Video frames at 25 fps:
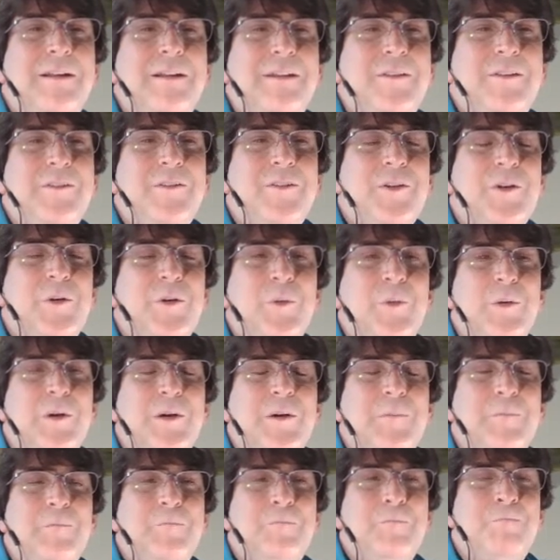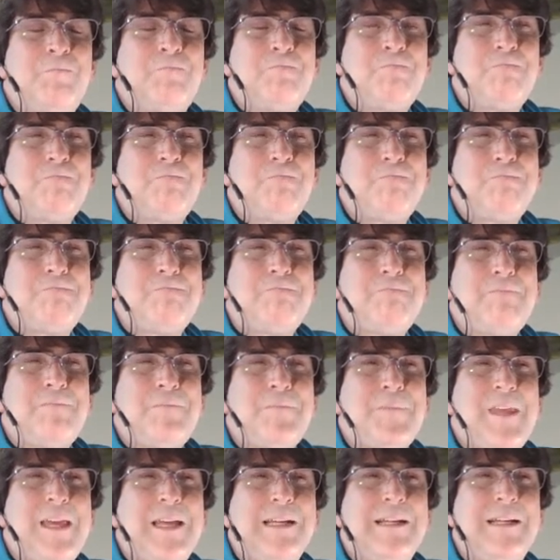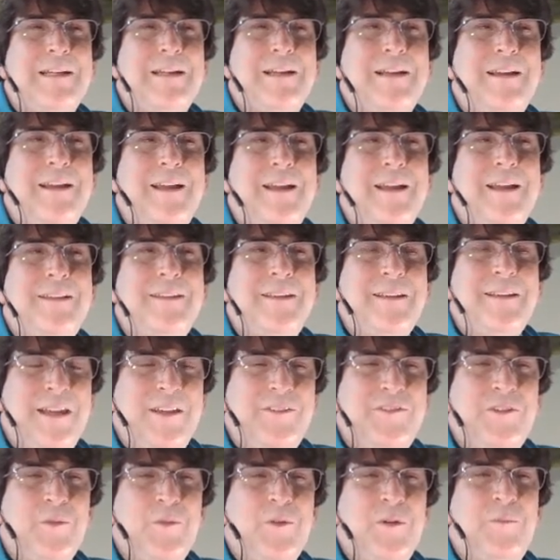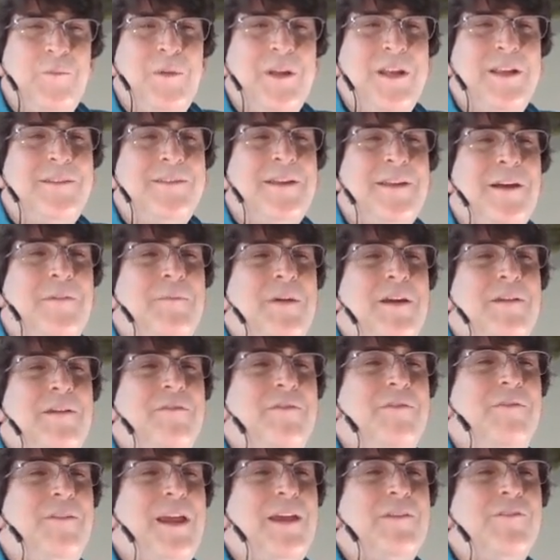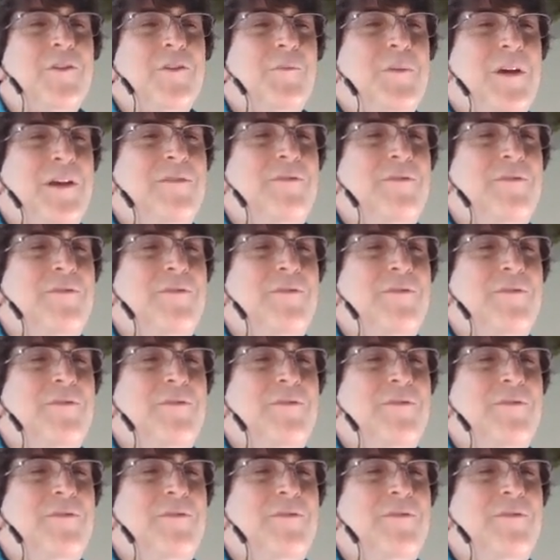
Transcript: and it takes about half an hour or so. So